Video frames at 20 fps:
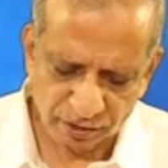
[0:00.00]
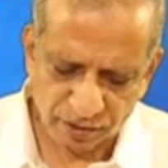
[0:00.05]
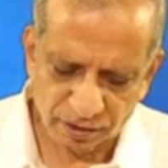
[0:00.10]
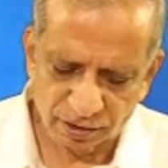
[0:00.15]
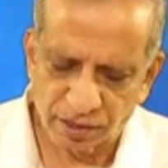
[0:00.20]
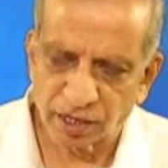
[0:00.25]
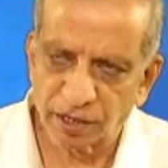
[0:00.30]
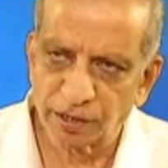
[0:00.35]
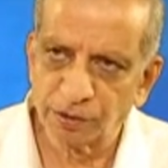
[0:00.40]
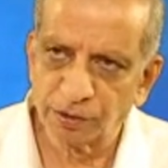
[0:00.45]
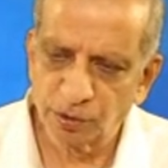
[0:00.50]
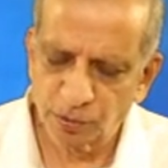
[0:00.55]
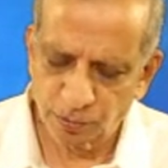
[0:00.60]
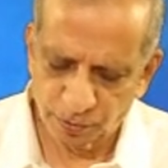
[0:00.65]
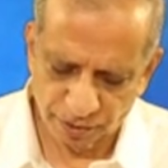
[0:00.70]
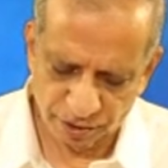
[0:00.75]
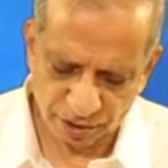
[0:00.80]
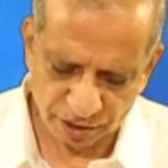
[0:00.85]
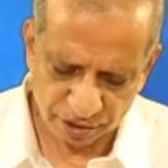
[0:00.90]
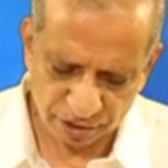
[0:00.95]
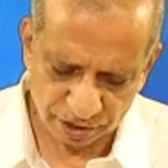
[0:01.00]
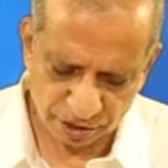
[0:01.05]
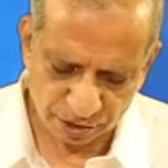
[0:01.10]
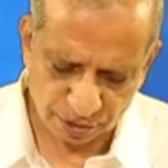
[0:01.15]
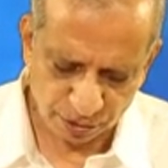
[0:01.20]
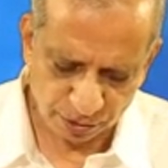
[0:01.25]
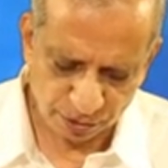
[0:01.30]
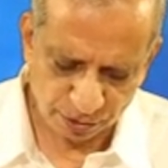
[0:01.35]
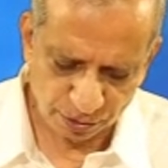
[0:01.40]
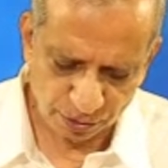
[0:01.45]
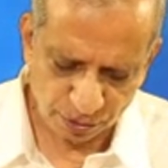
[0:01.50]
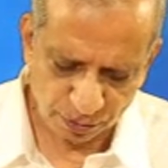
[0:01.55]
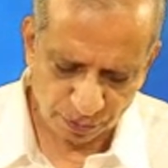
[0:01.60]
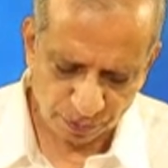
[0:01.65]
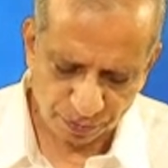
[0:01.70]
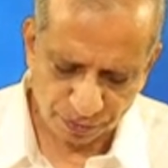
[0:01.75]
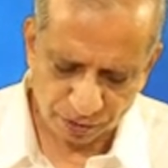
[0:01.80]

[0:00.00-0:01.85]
the numerals to